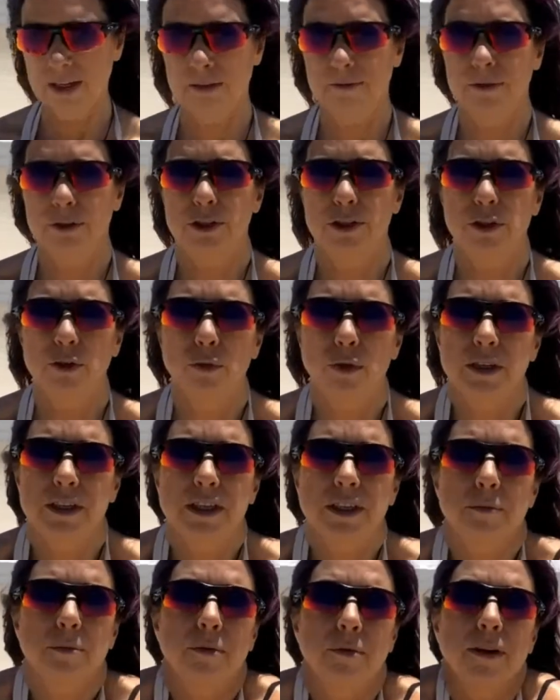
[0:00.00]
We didn't even
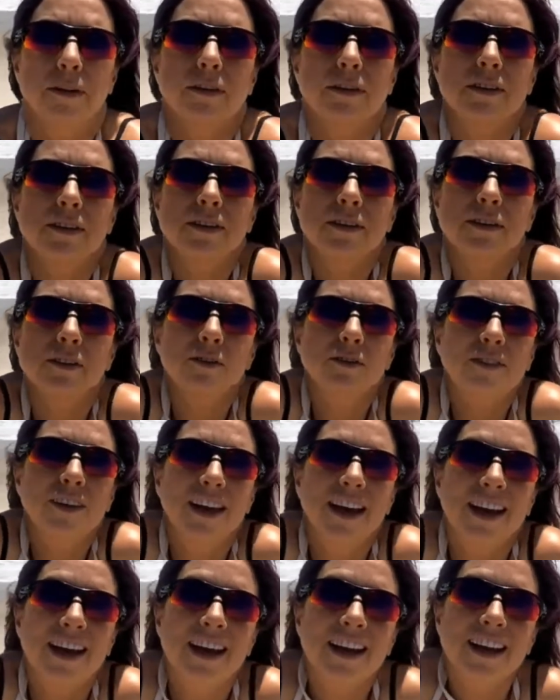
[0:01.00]
do a deep breath. Let's
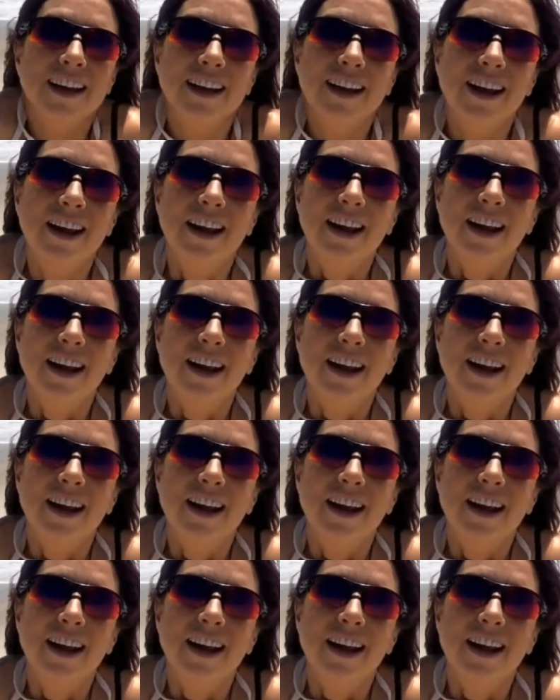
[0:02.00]
do that.